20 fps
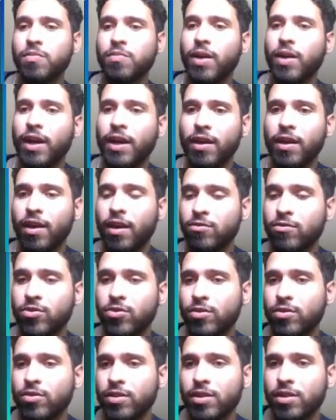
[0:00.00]
my
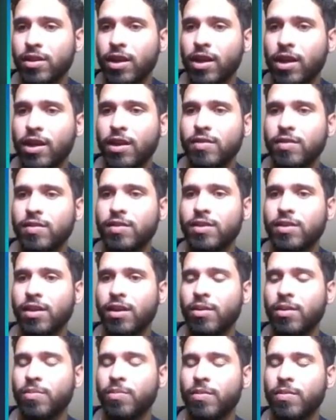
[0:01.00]
outsource
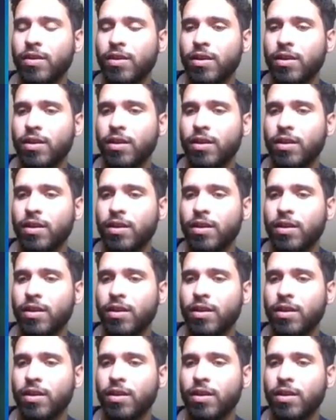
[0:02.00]
some